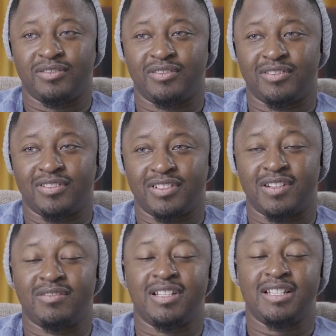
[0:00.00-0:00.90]
I
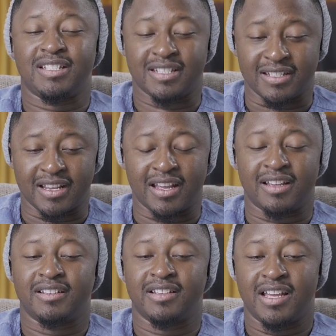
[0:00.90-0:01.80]
said, really? She says, yeah.
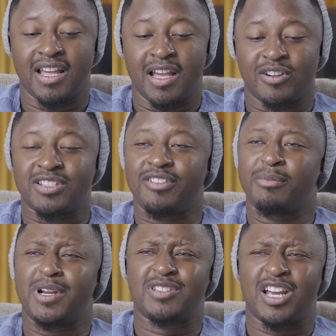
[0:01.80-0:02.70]
Because
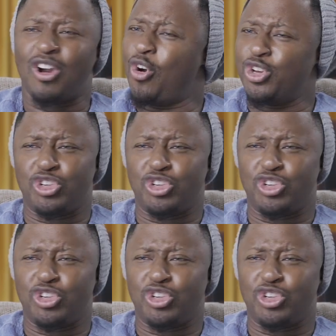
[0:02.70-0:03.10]
everybody's like, oh,